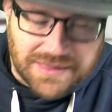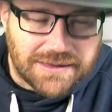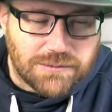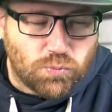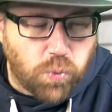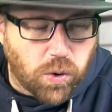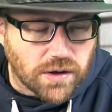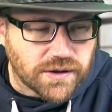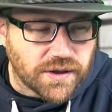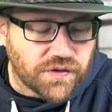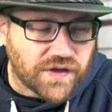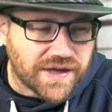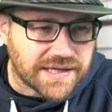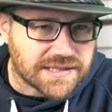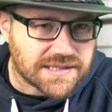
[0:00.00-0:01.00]
One of the
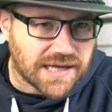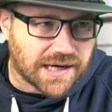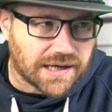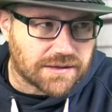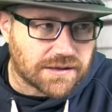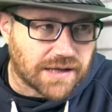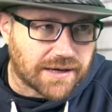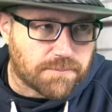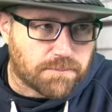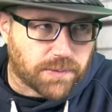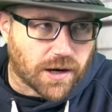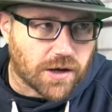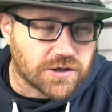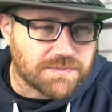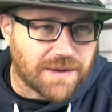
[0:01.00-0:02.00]
things that like
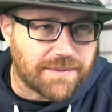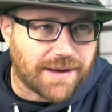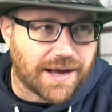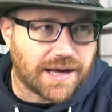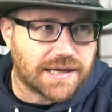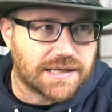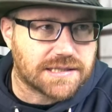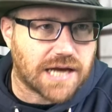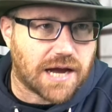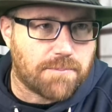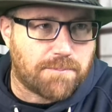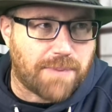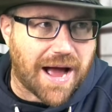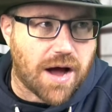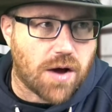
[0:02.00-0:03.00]
blows my mind
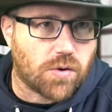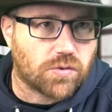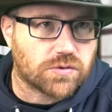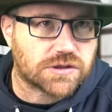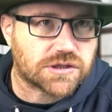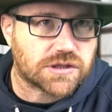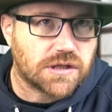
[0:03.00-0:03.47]
about